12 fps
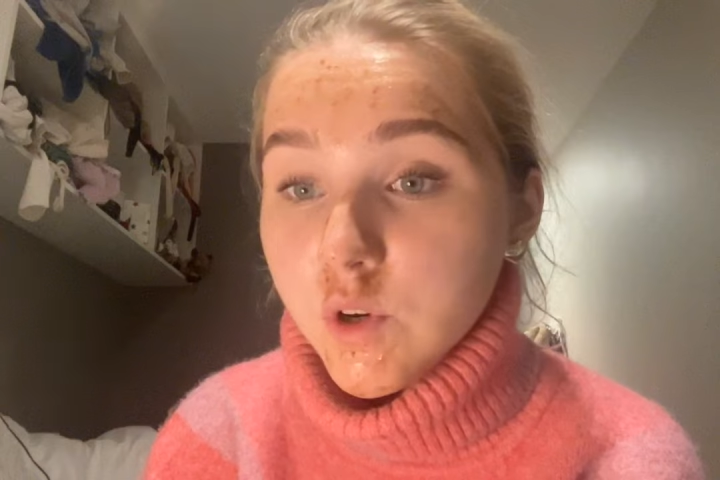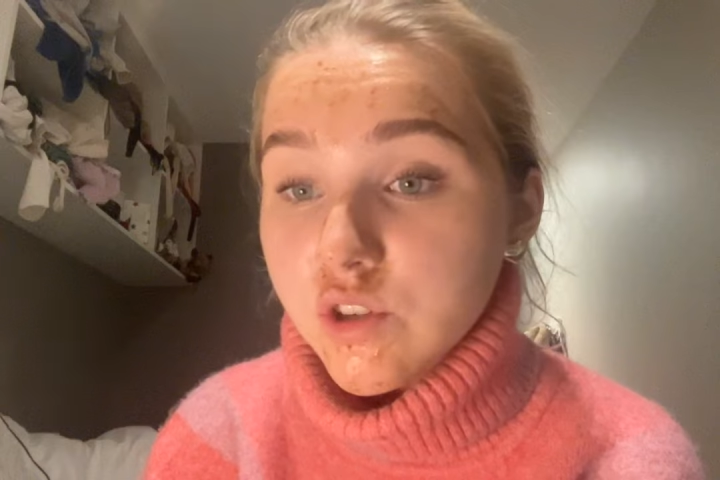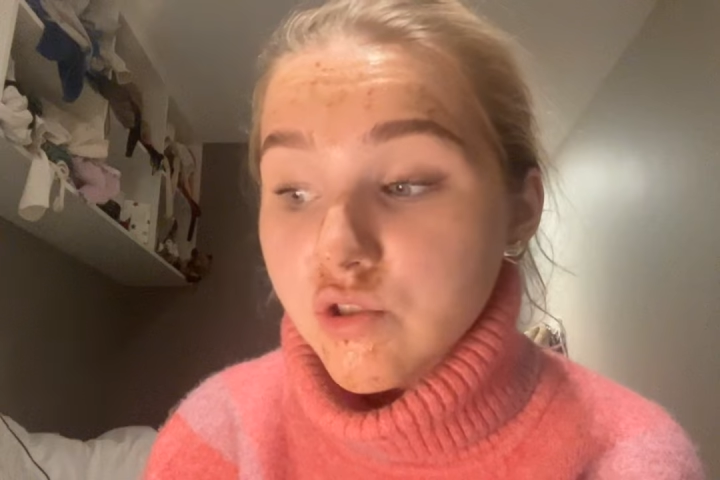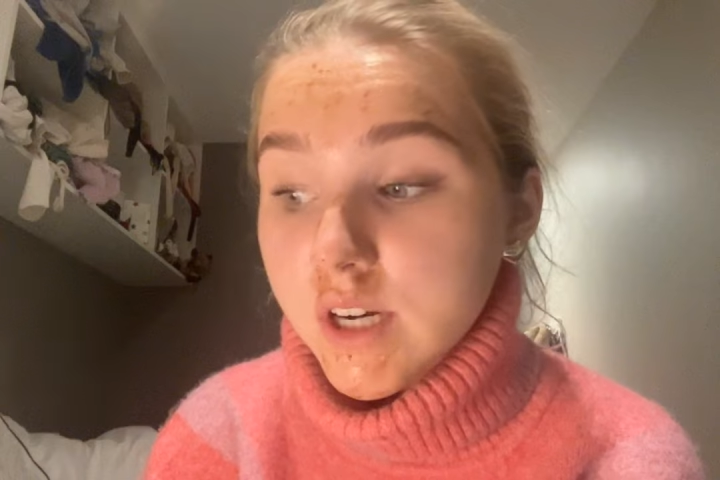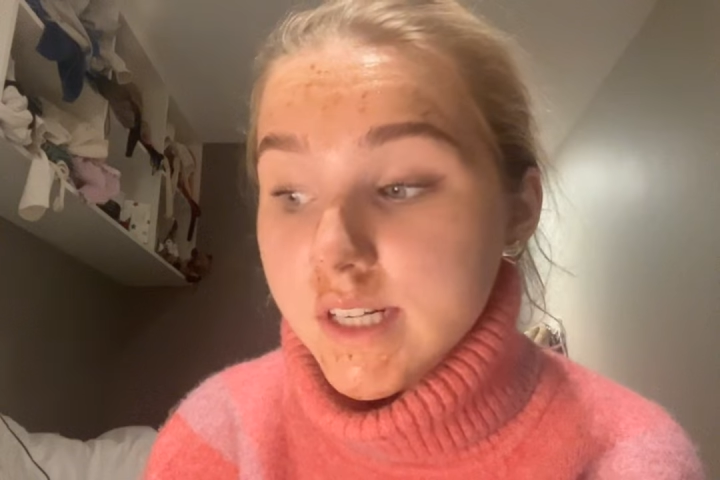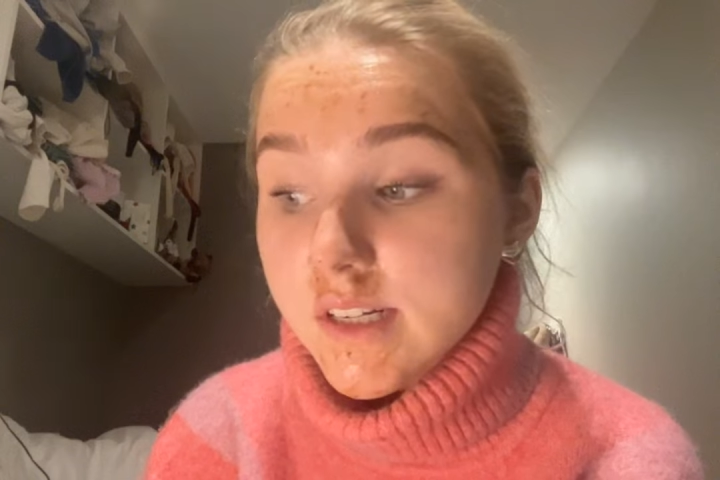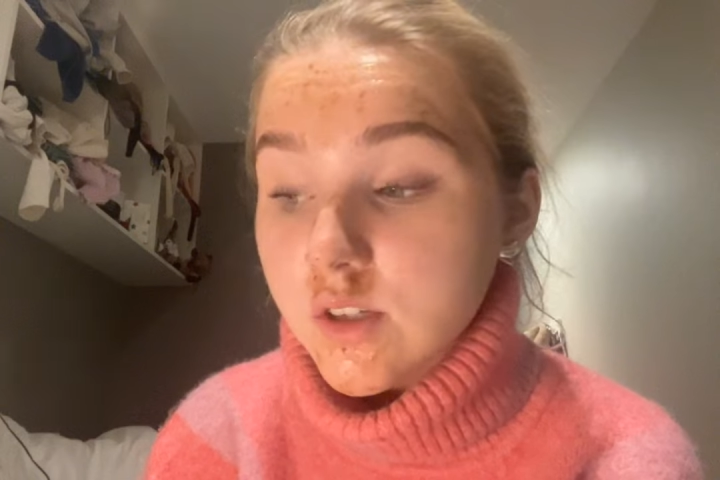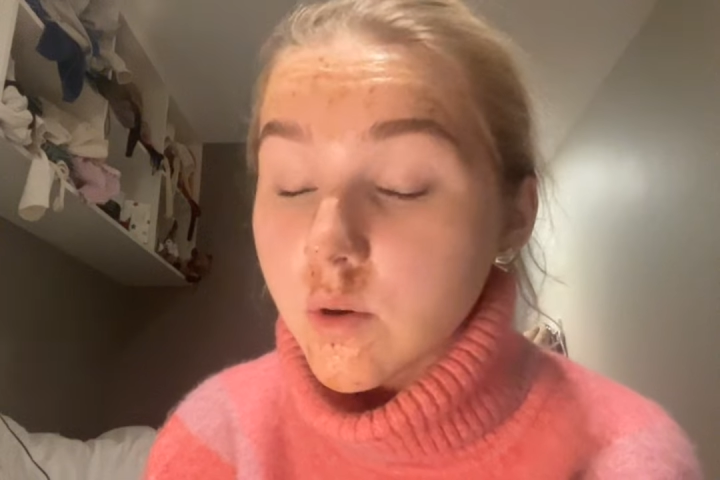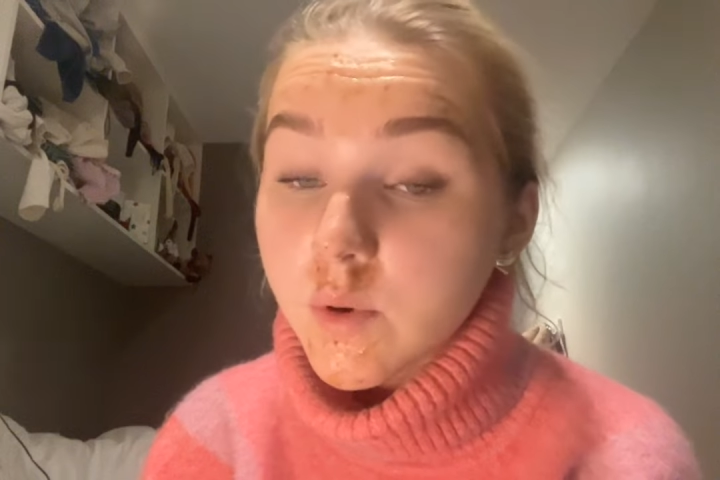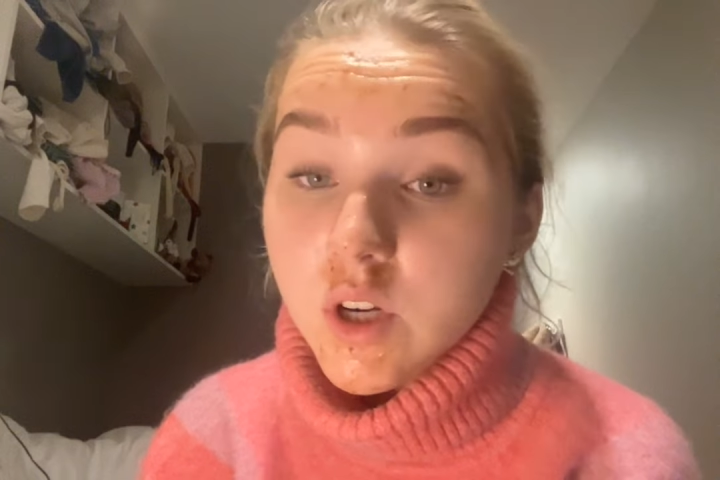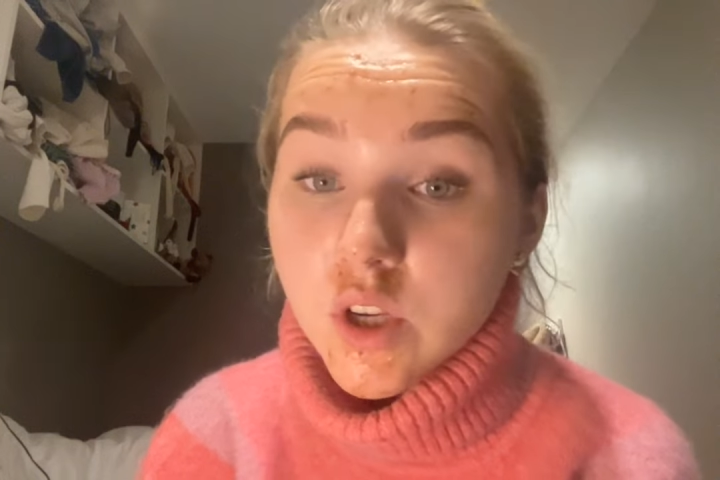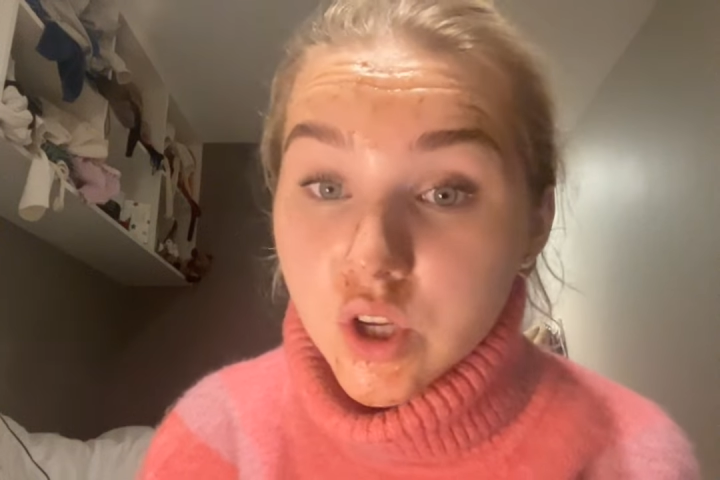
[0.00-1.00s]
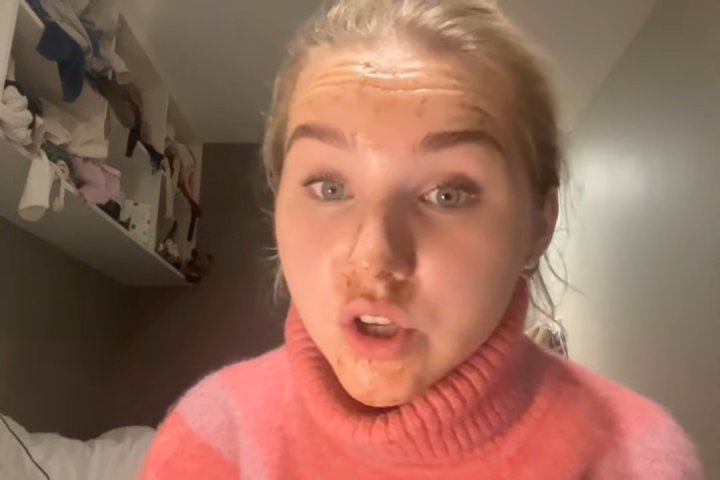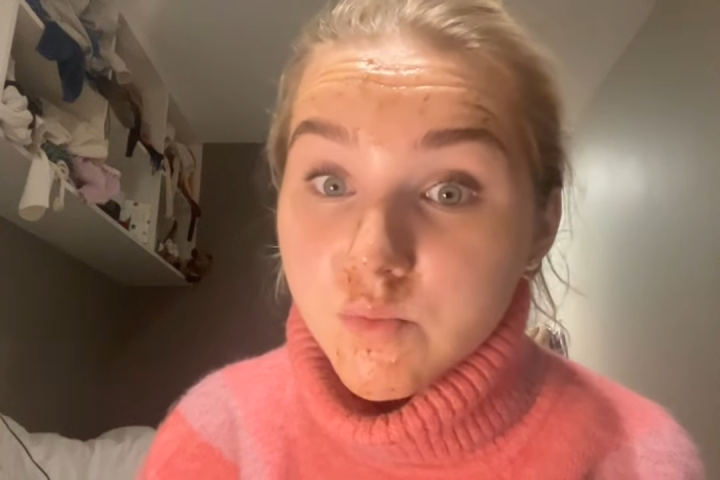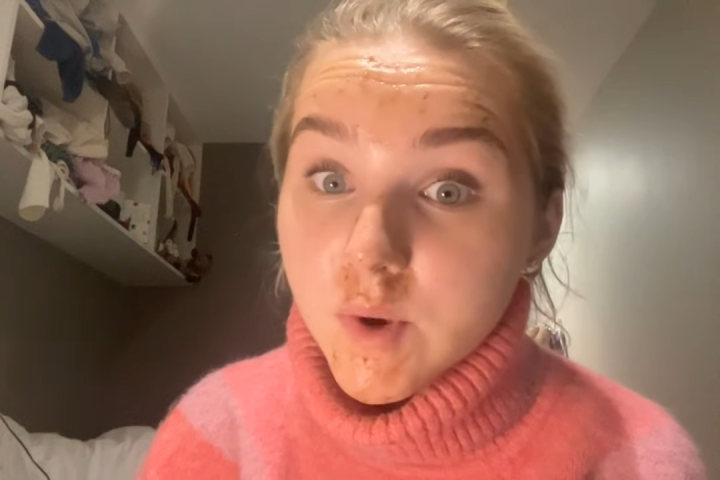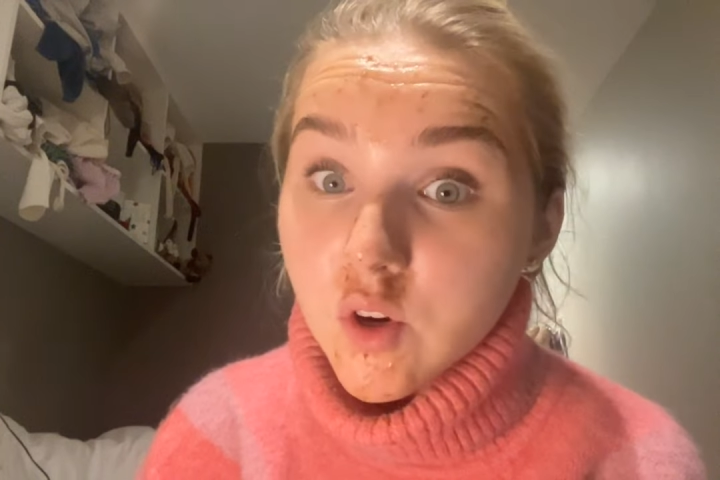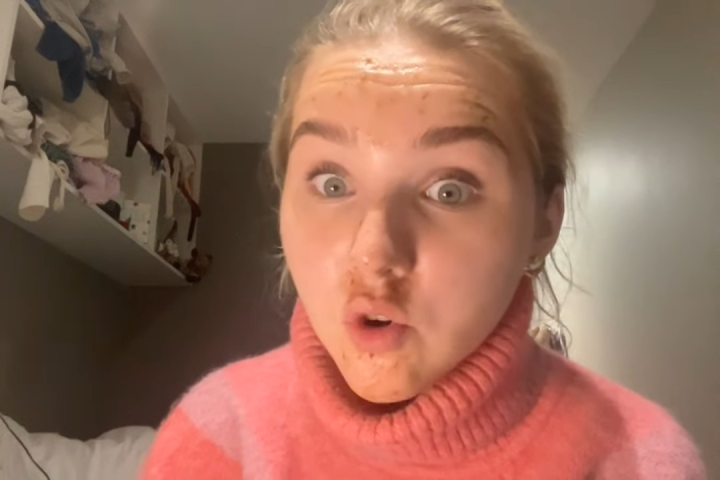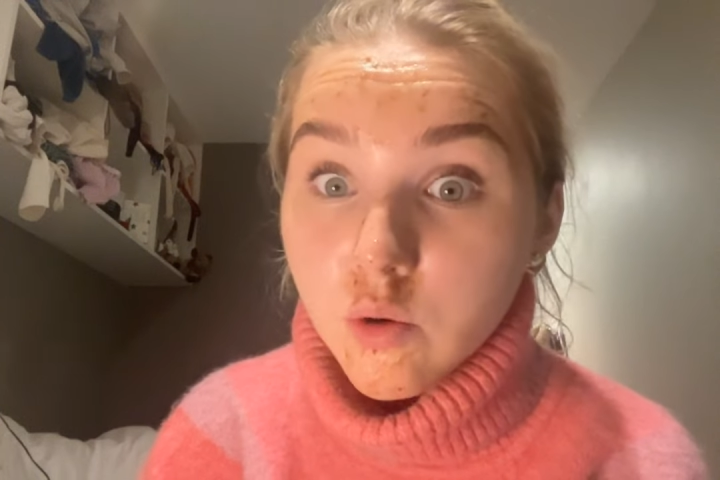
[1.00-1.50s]
moisturiser, so I'm going to use
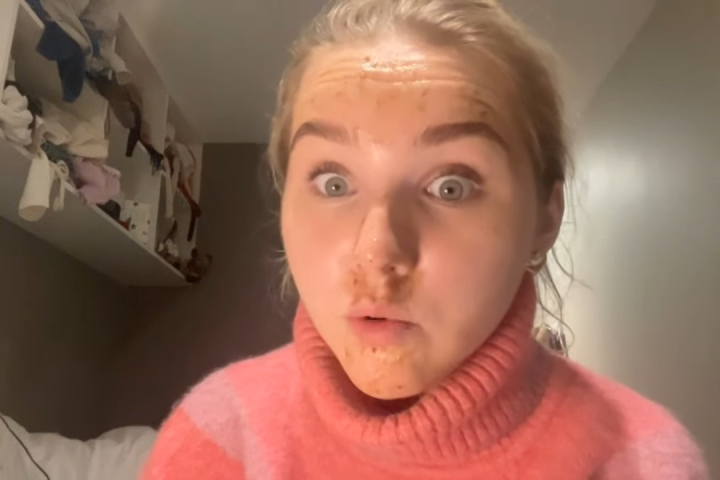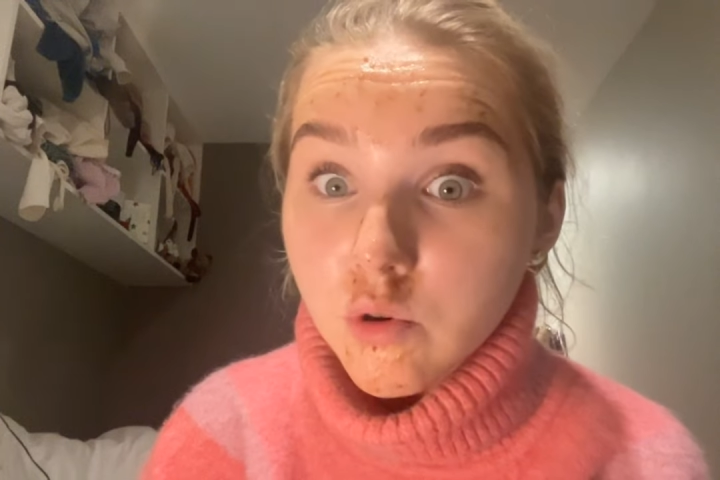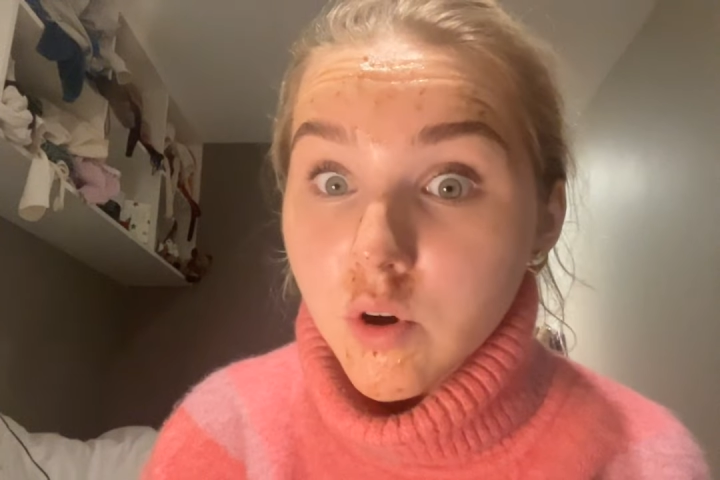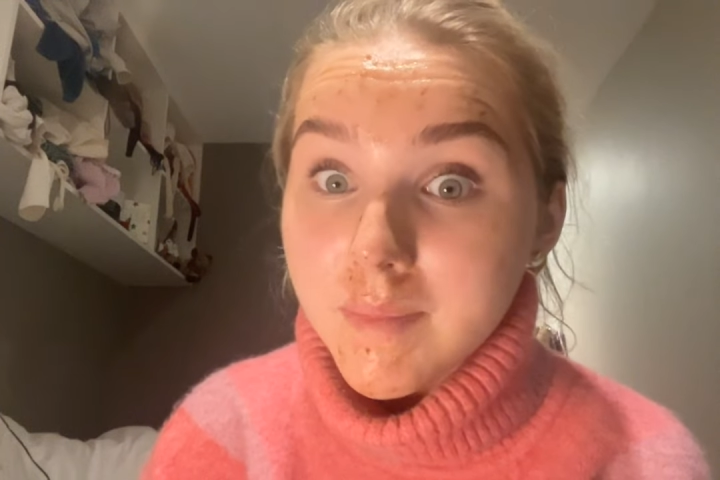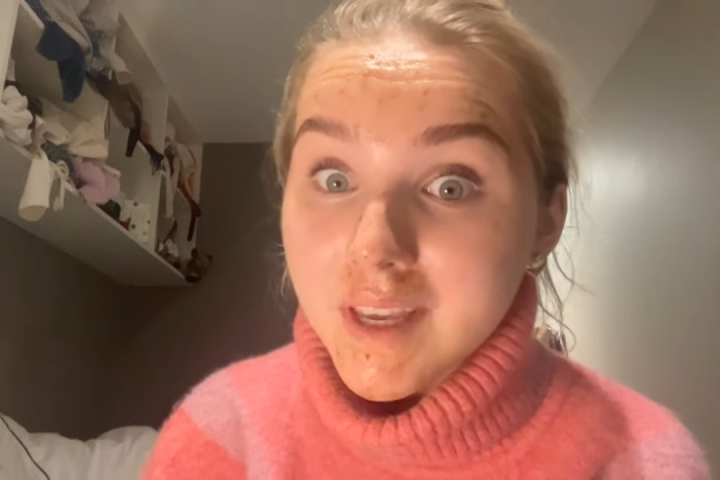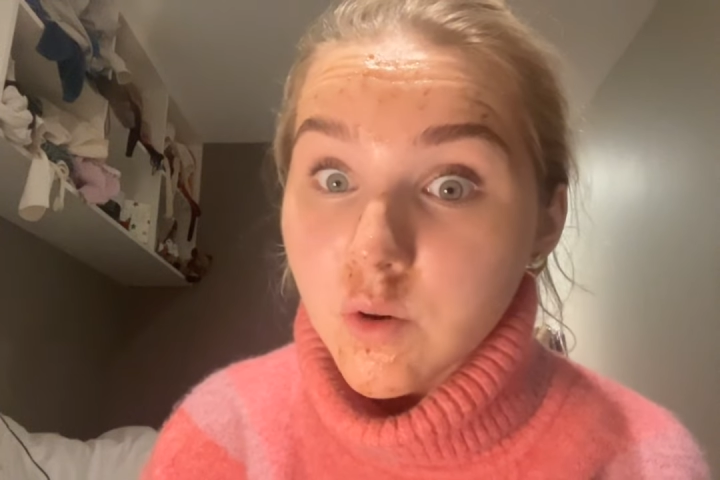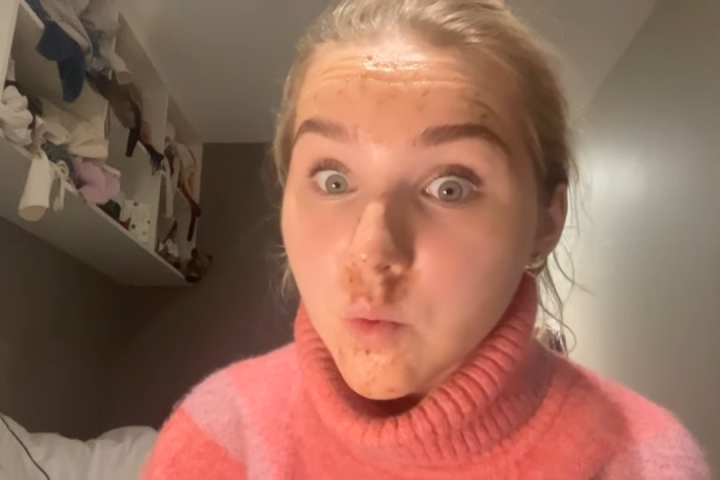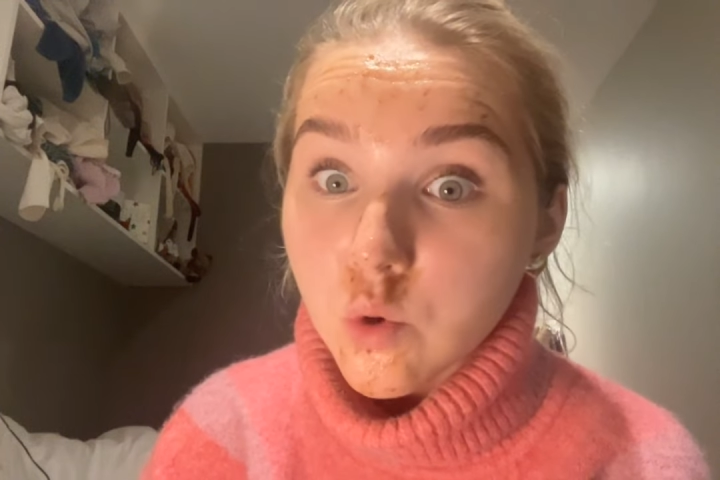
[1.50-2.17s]
my normal Amiga